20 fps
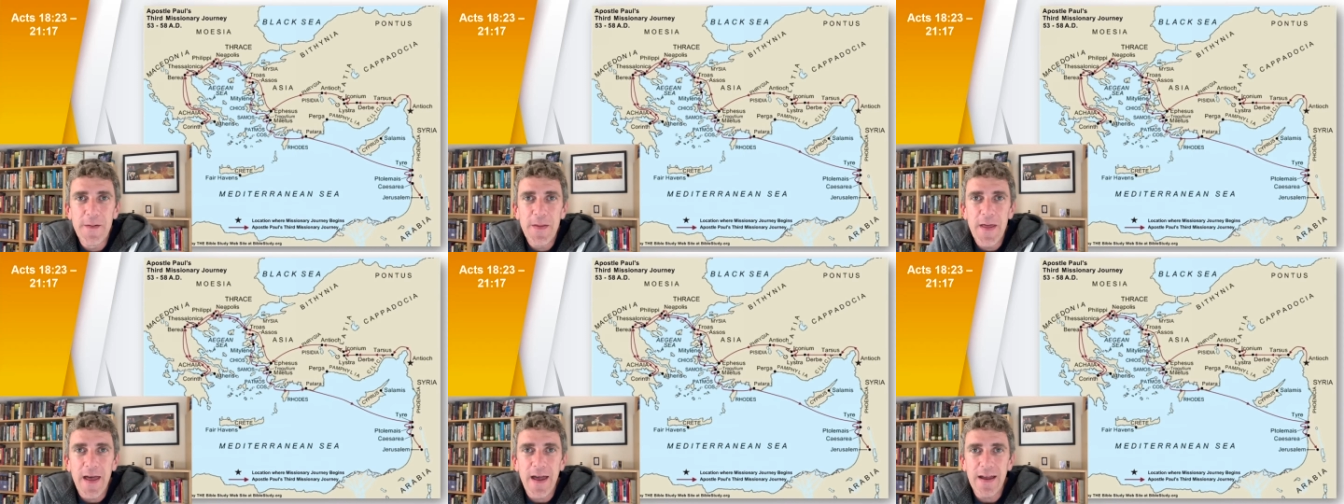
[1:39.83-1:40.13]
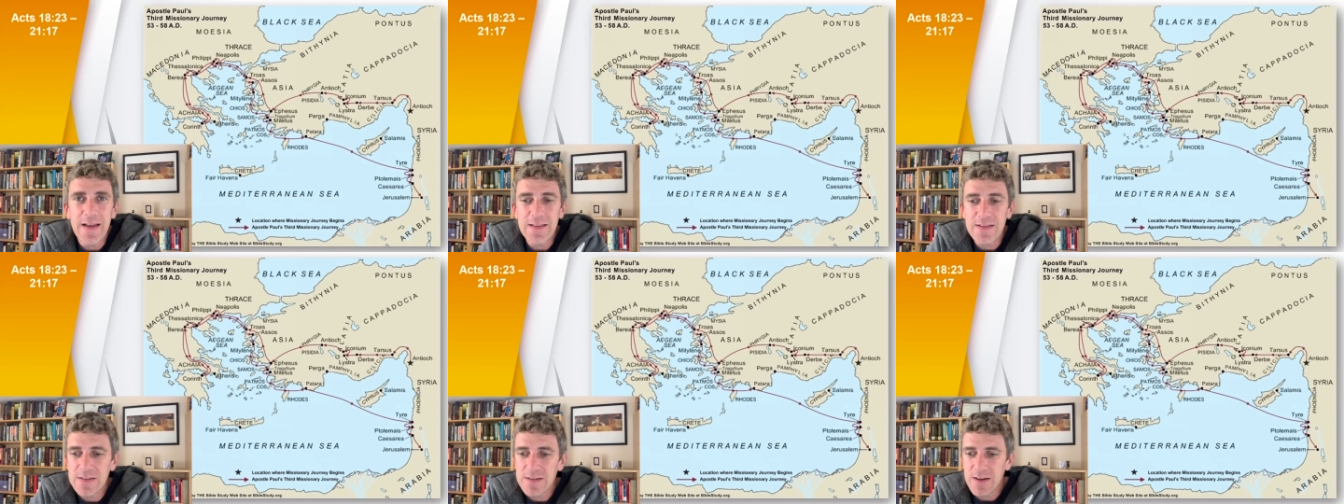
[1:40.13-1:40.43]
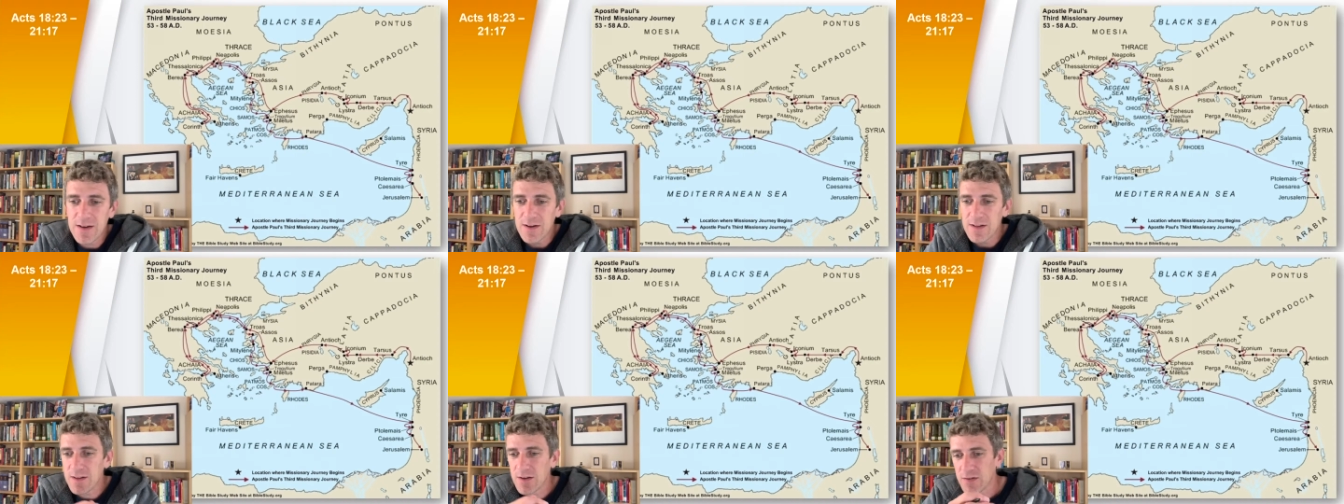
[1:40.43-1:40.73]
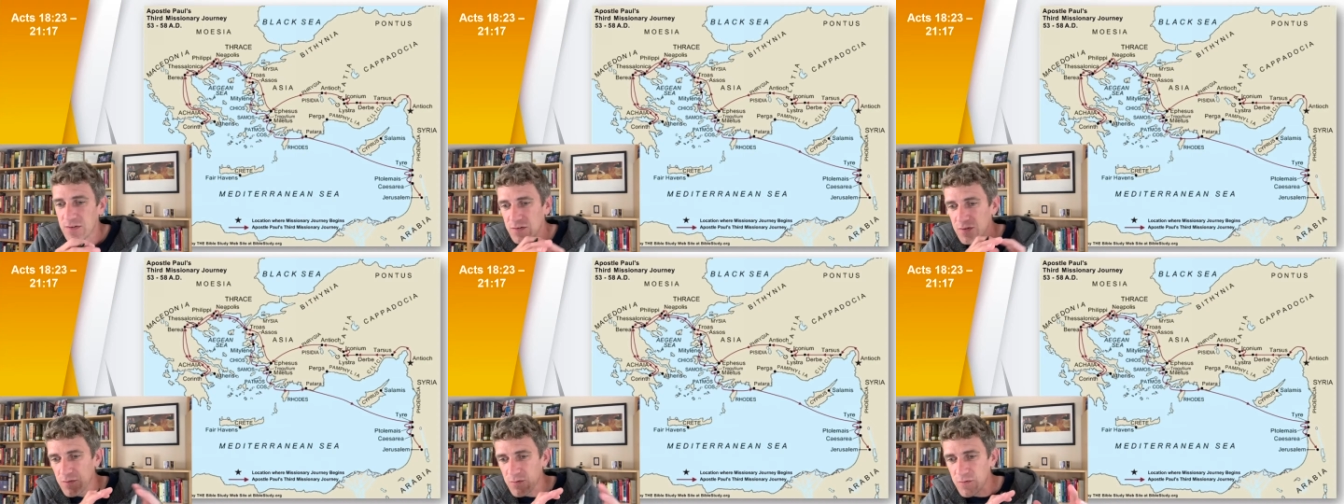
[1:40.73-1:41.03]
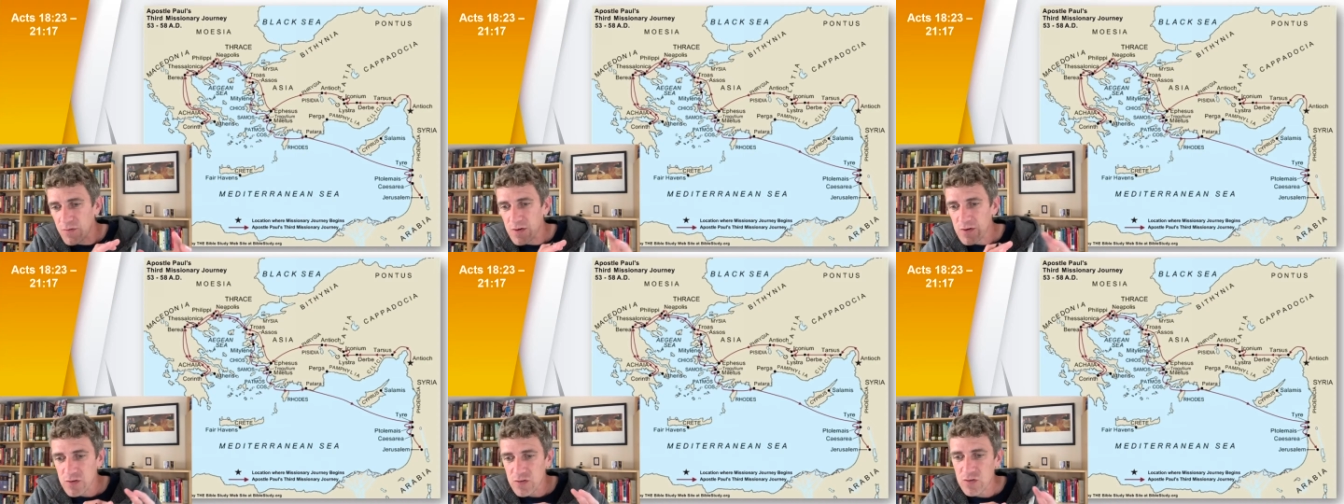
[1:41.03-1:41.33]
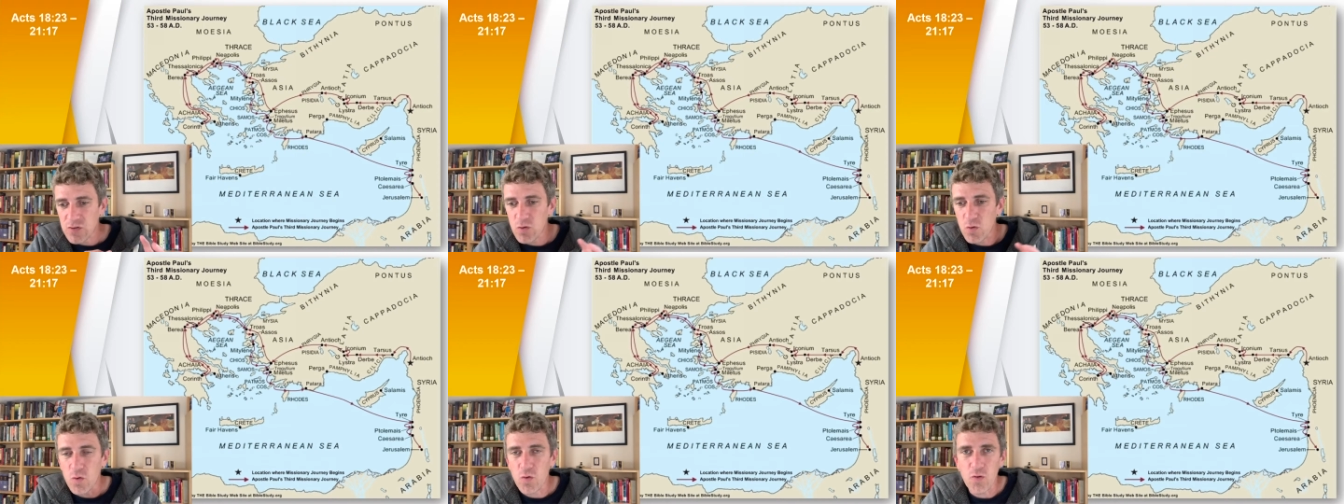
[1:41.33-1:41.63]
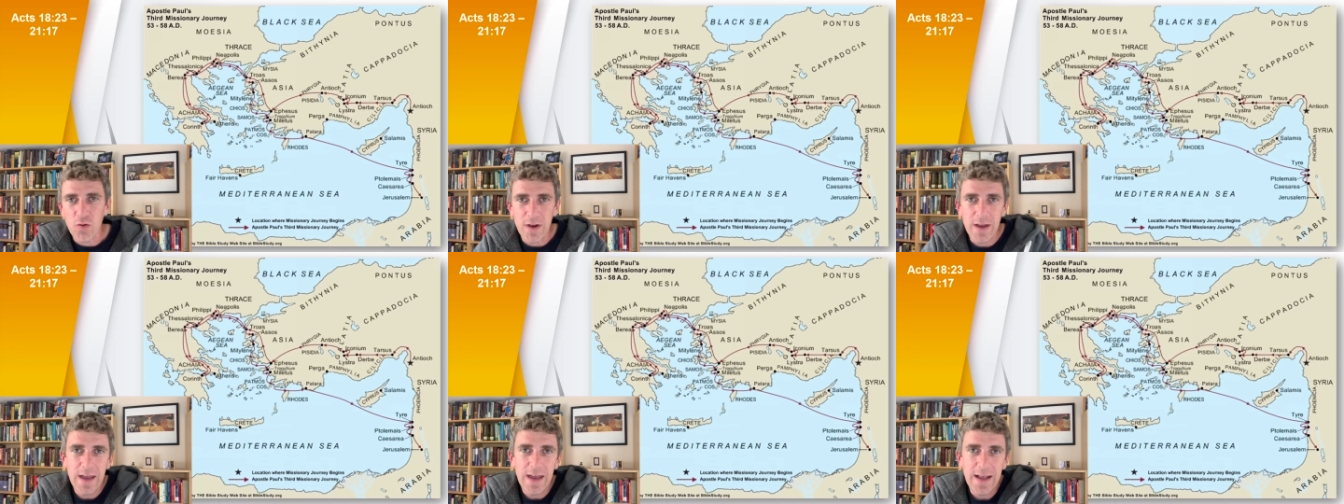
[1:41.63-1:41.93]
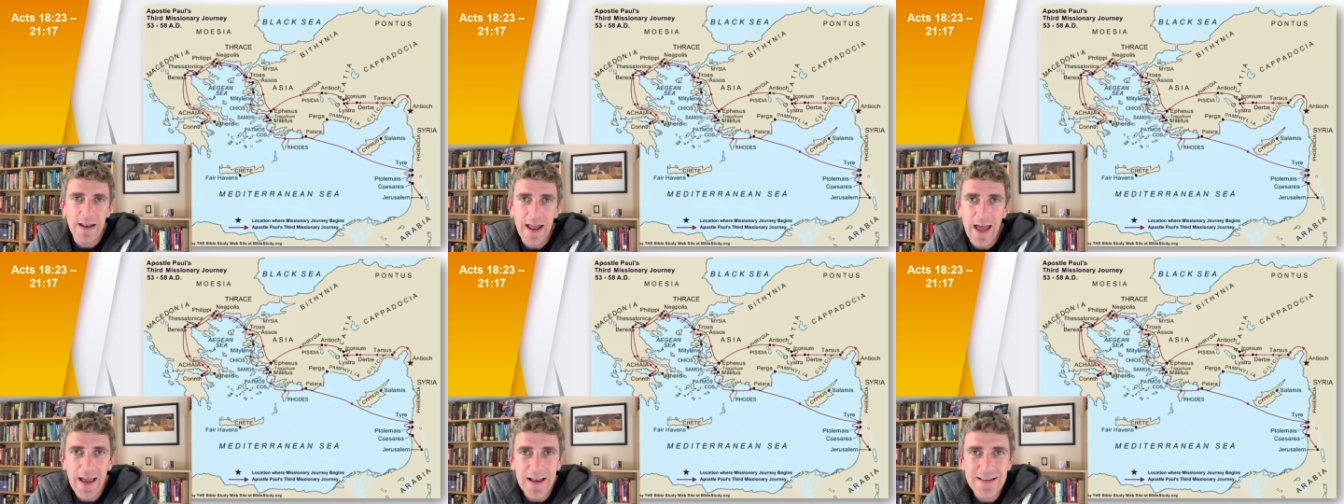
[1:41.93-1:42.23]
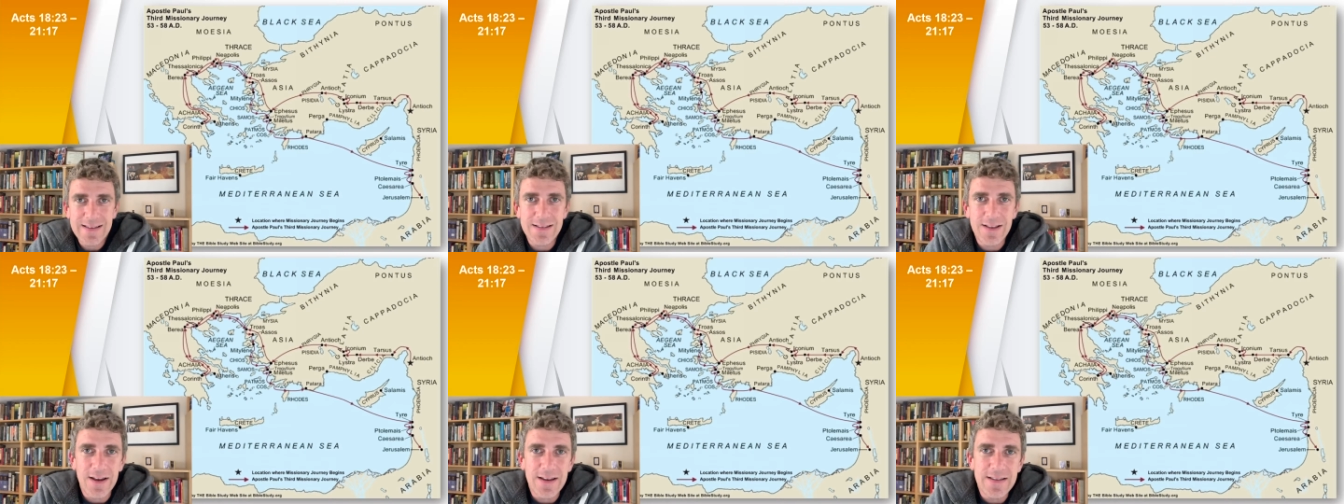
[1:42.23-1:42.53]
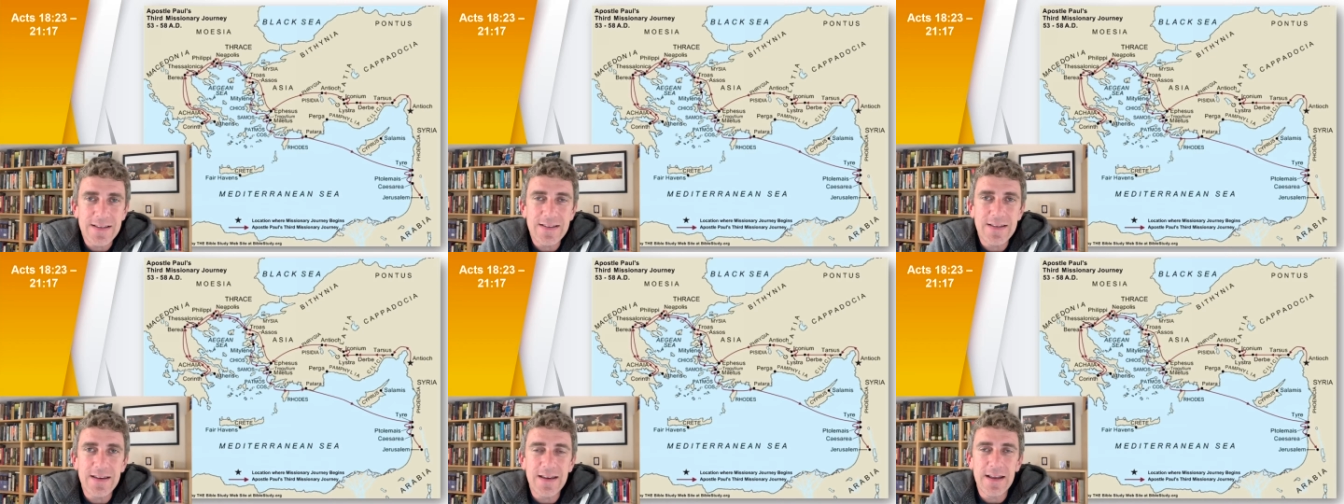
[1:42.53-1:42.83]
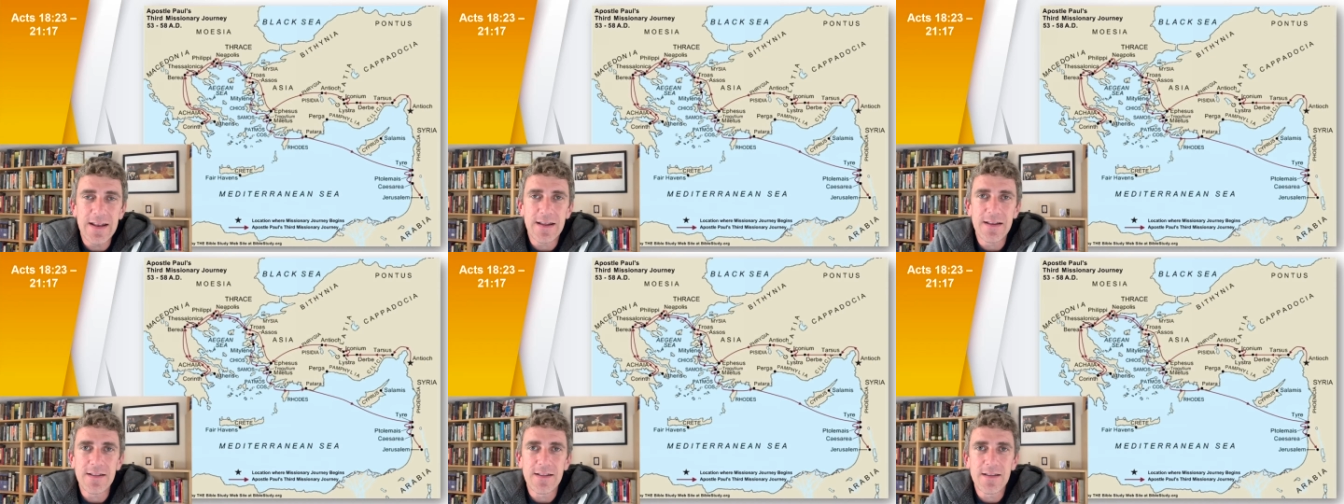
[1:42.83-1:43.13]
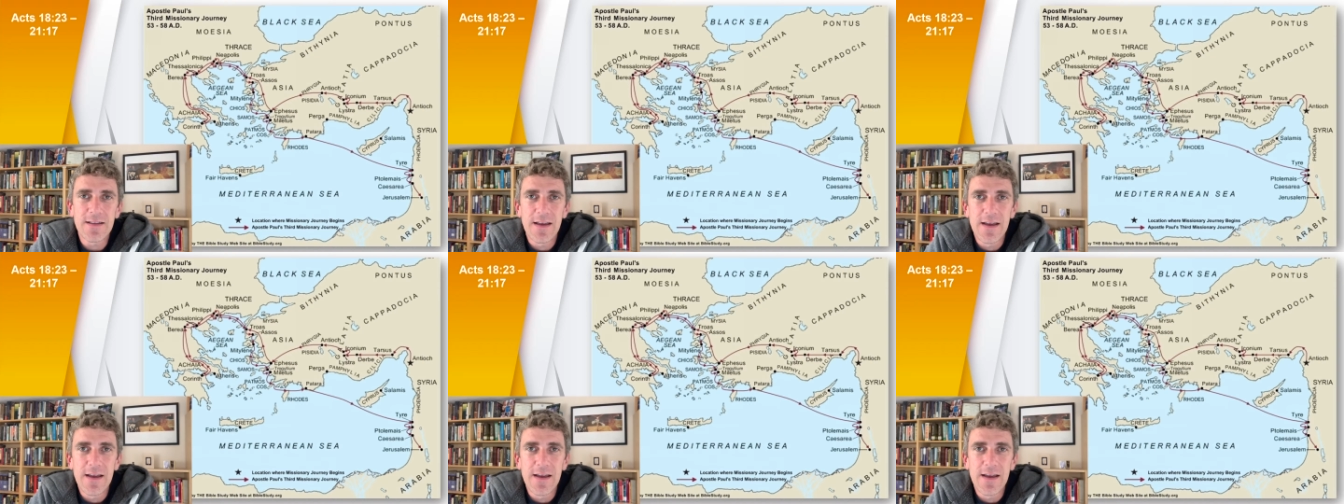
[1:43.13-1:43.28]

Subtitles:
And lots of story in Acts 19, and